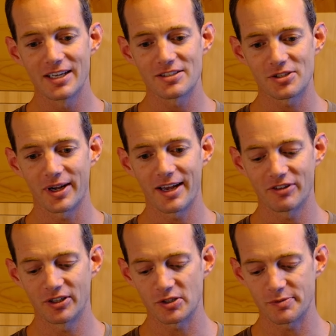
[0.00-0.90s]
So I have the
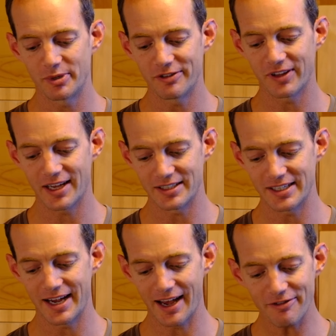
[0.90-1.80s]
notes B flat,
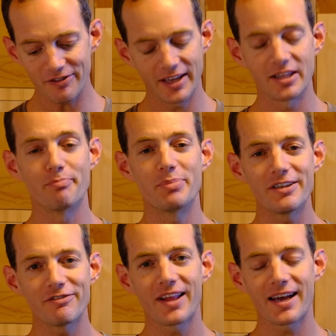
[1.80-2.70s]
D, F, and the B
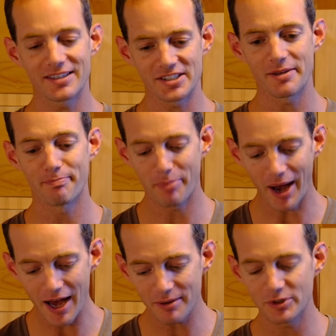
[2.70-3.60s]
flat is the
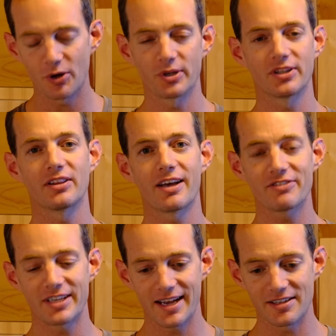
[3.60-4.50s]
bottom note in the
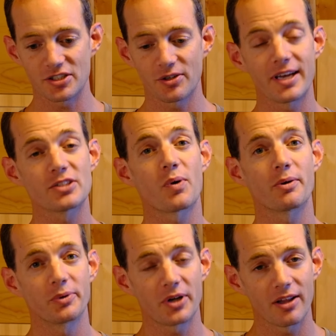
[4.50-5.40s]
left hand. So that's why
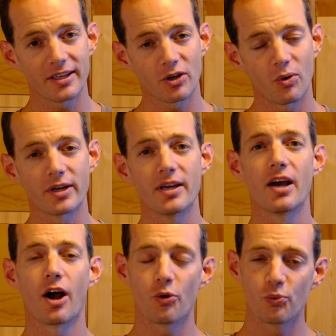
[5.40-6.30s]
we call that chord
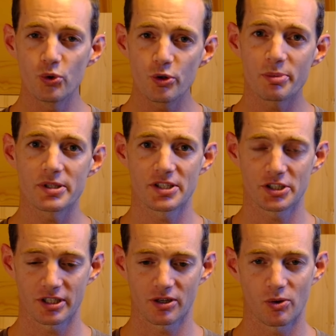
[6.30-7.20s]
a root
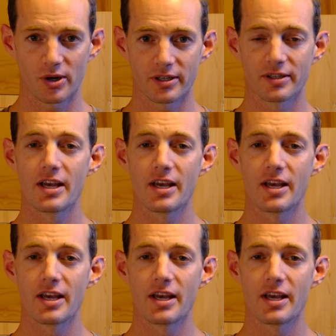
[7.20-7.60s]
position chord.